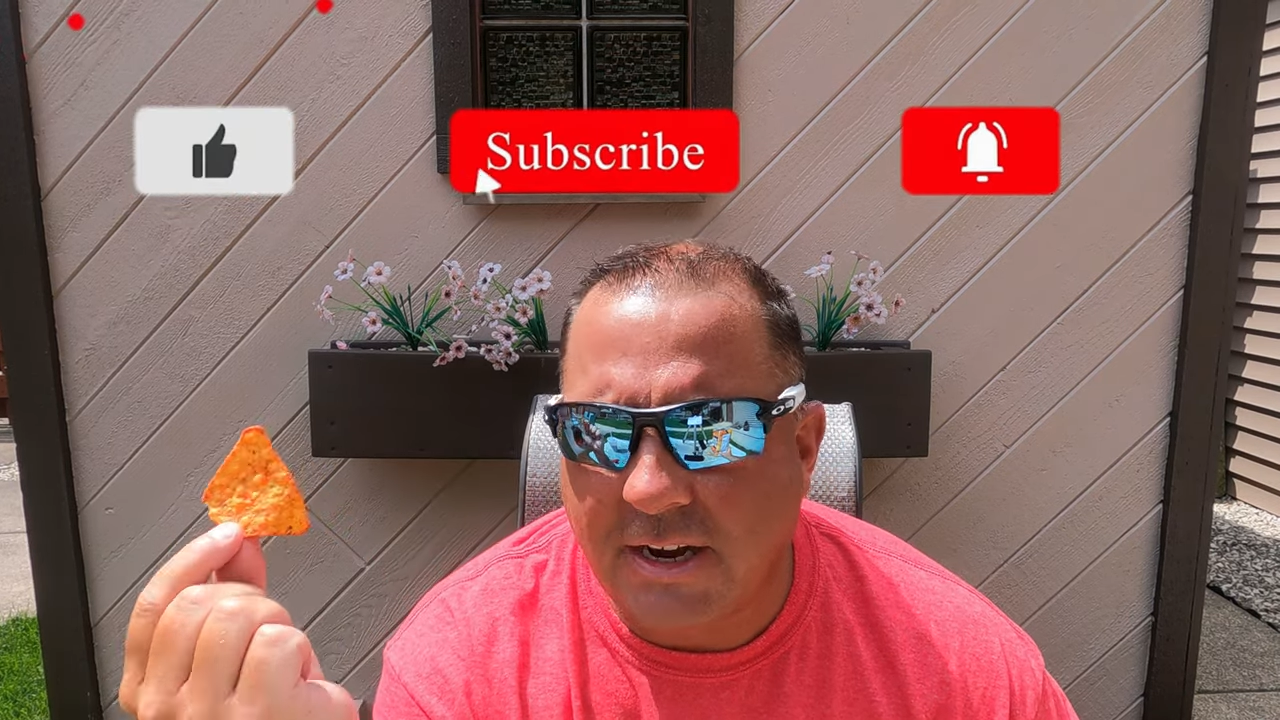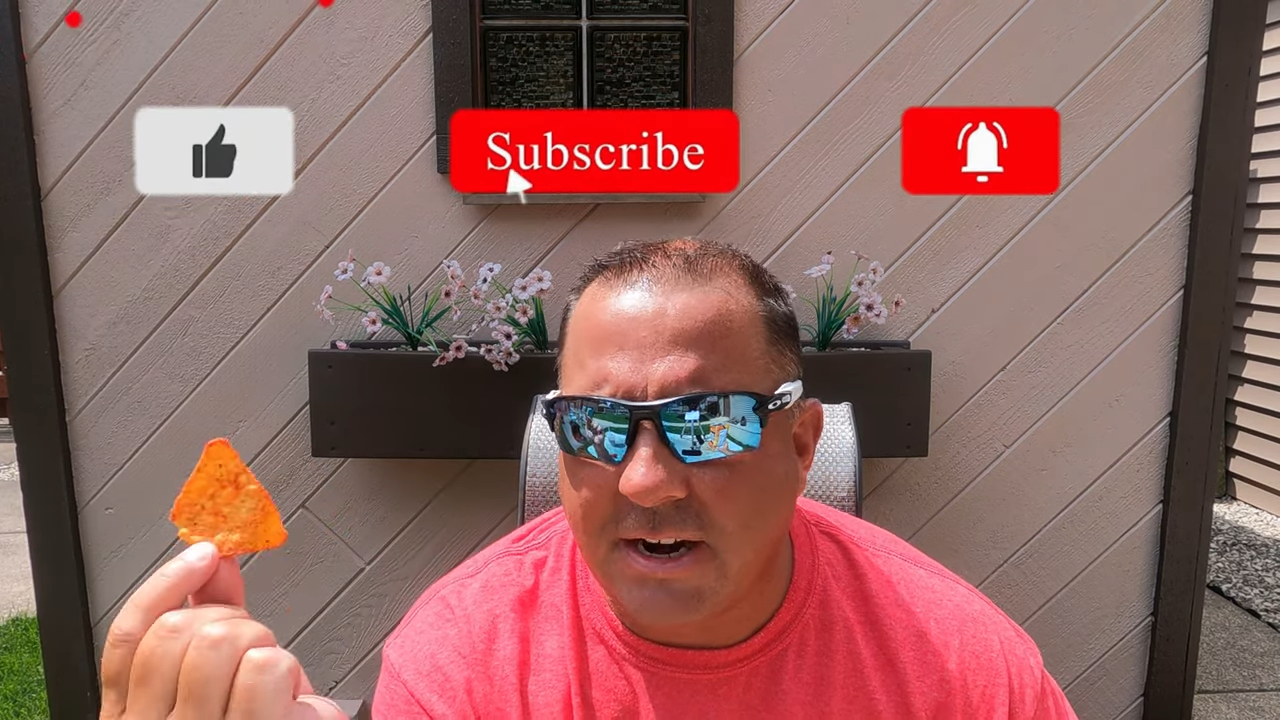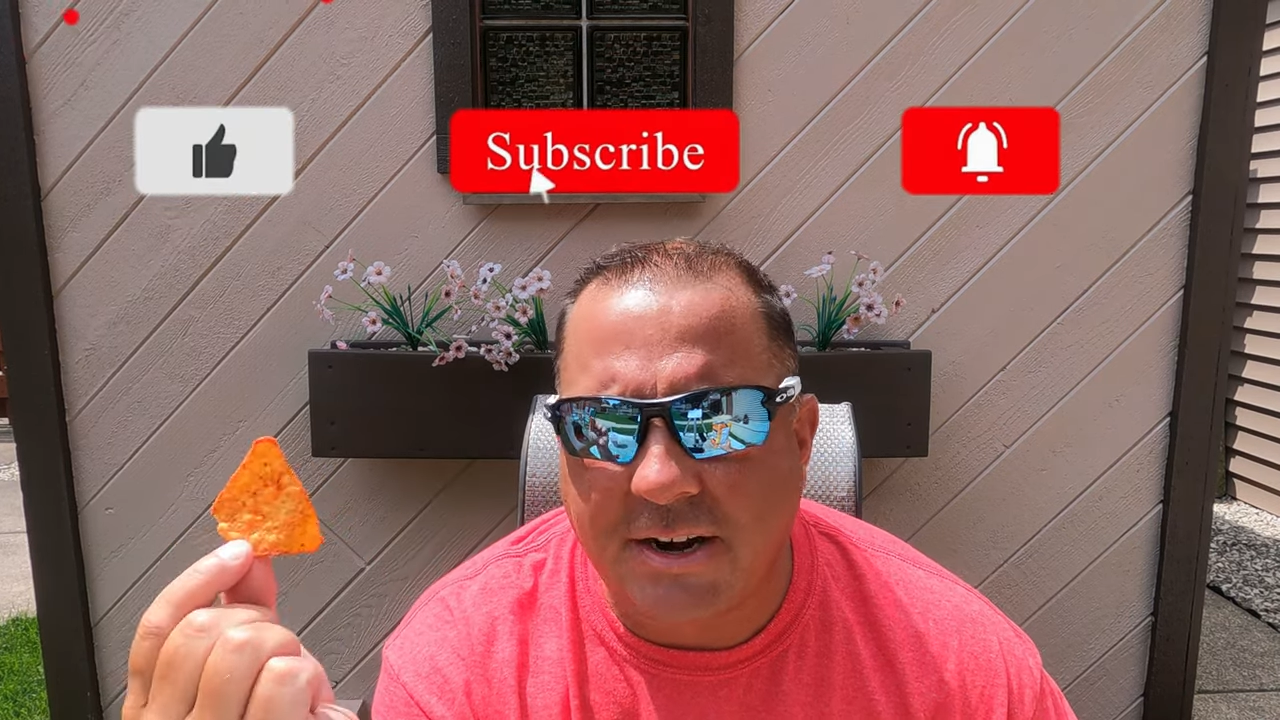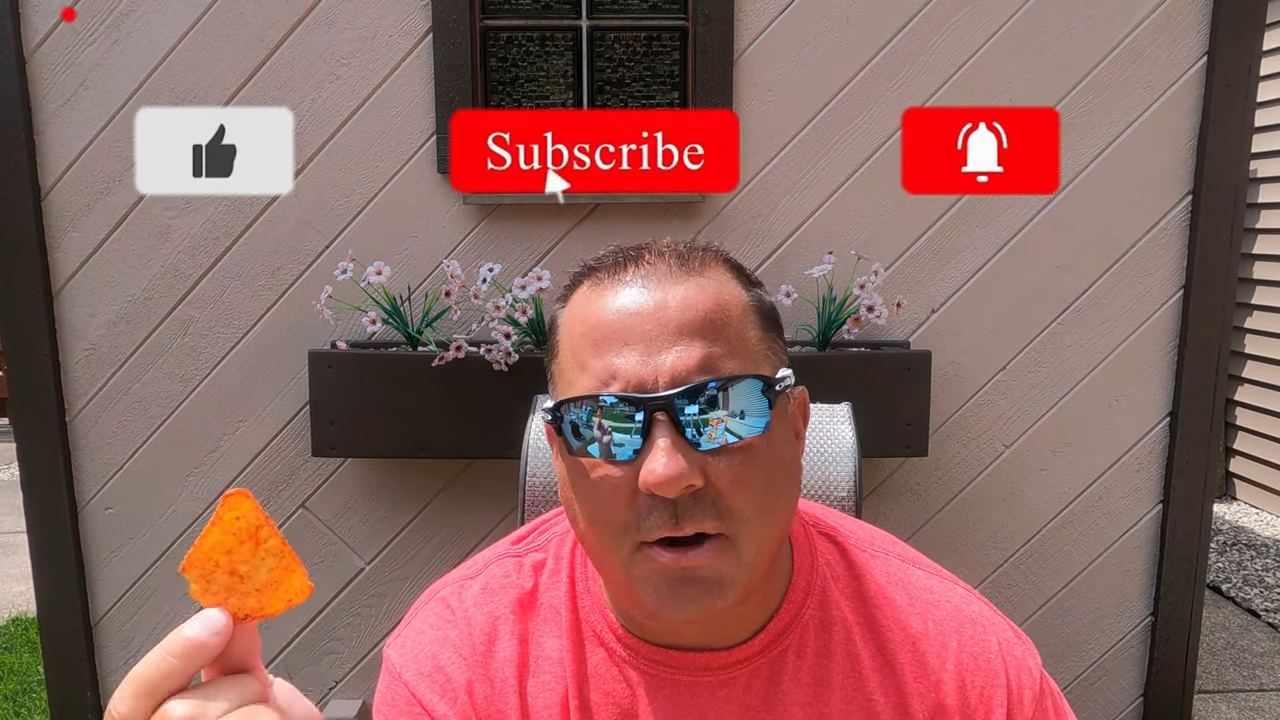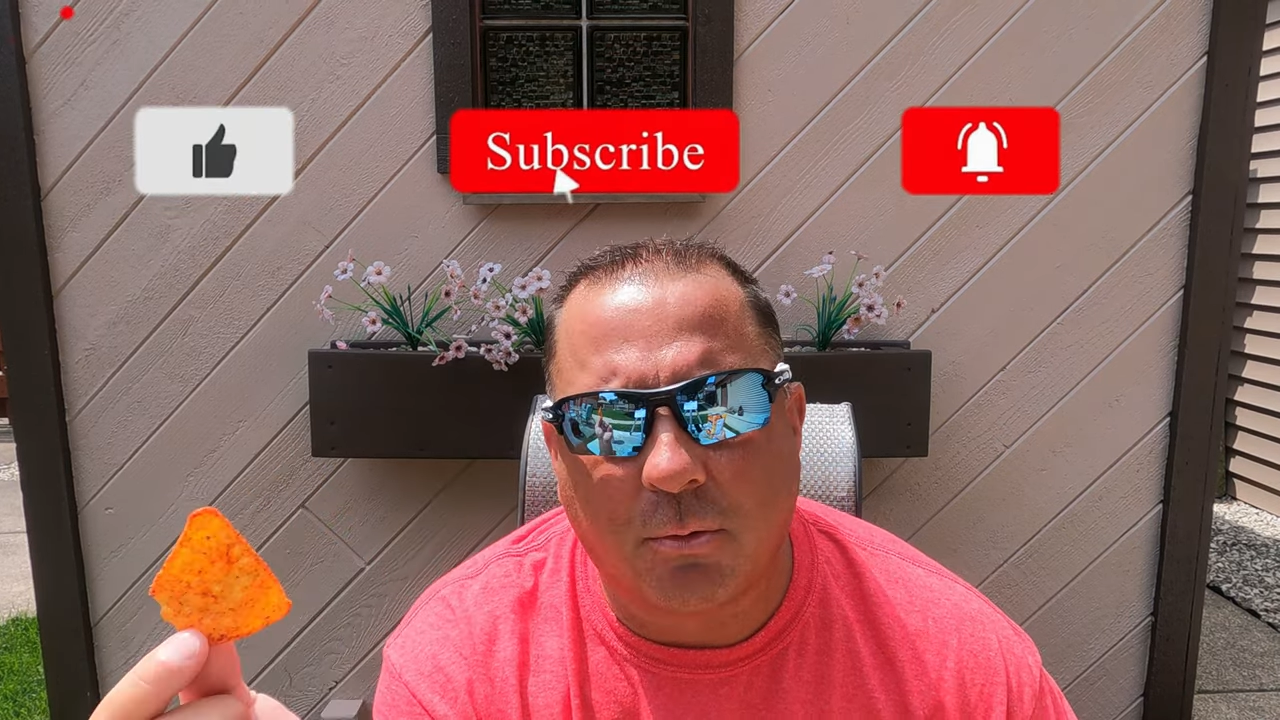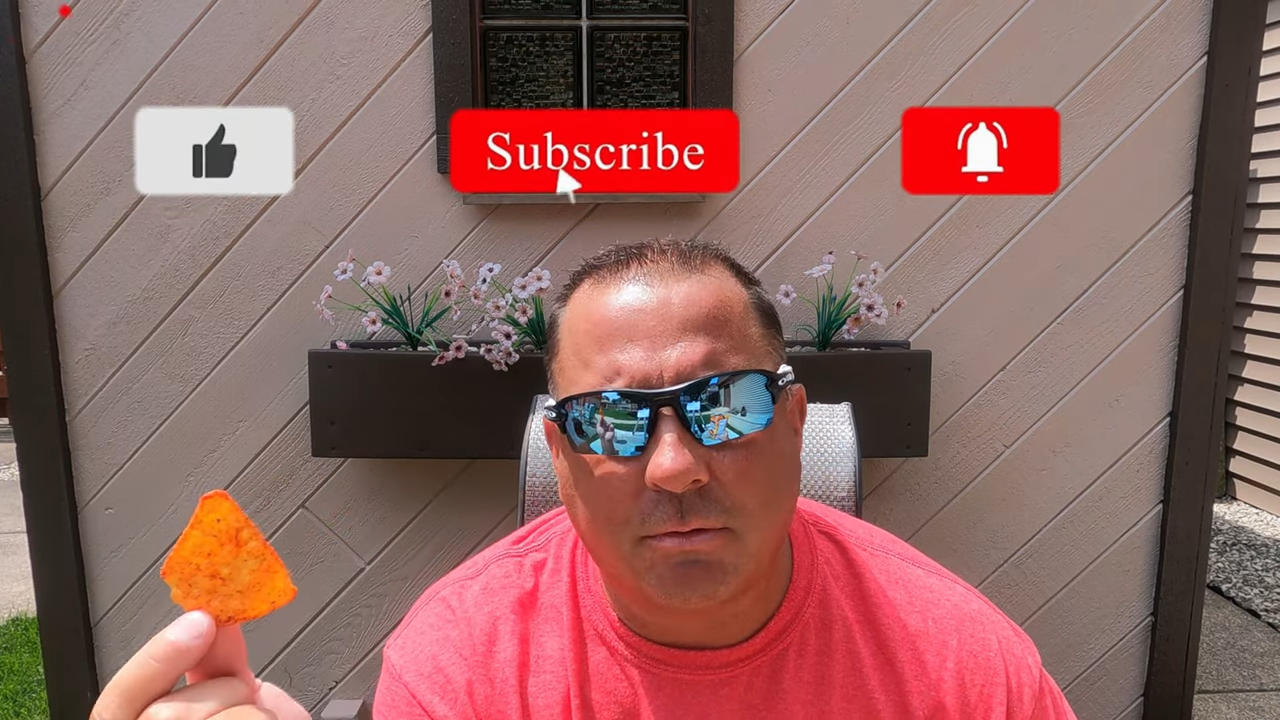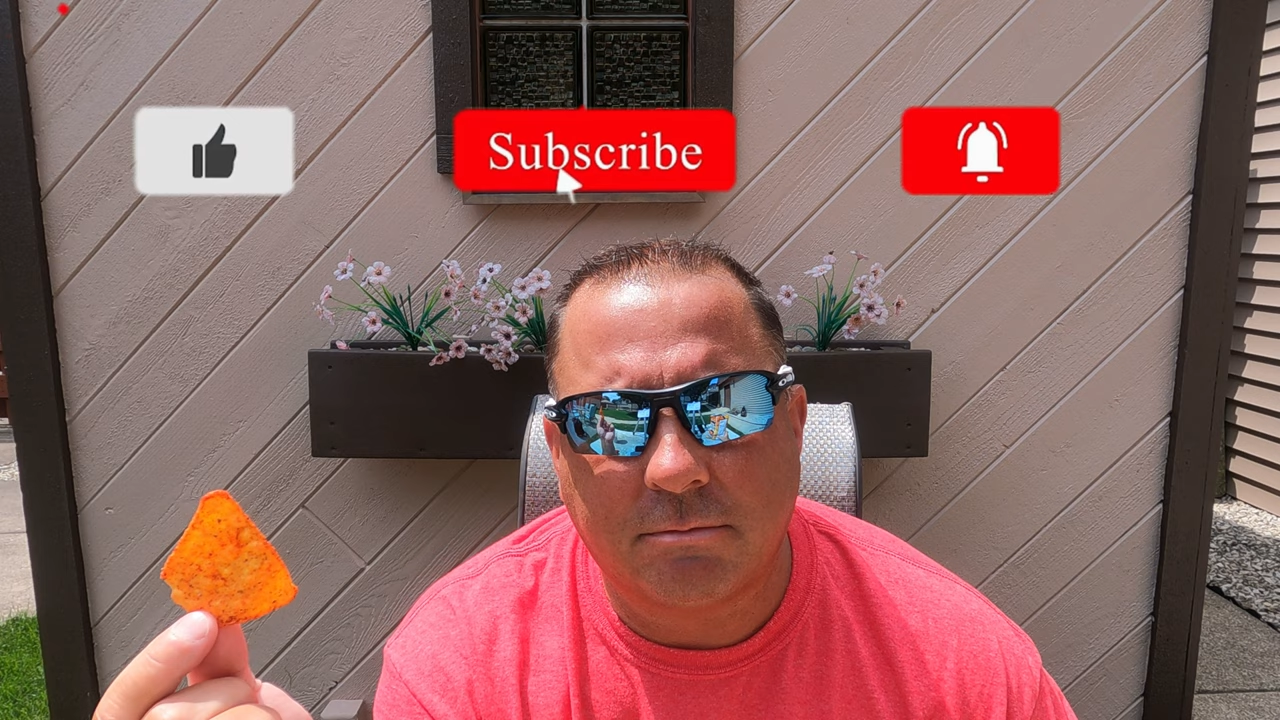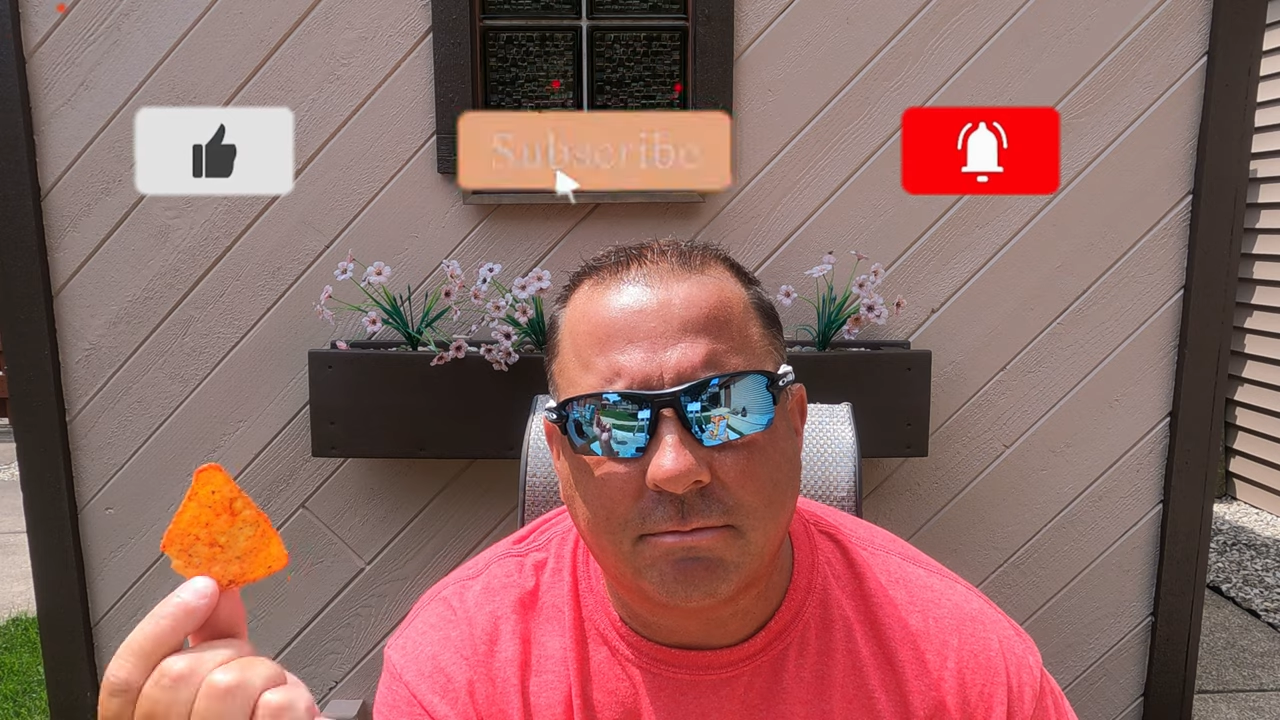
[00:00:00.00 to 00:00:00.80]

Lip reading: And I don't.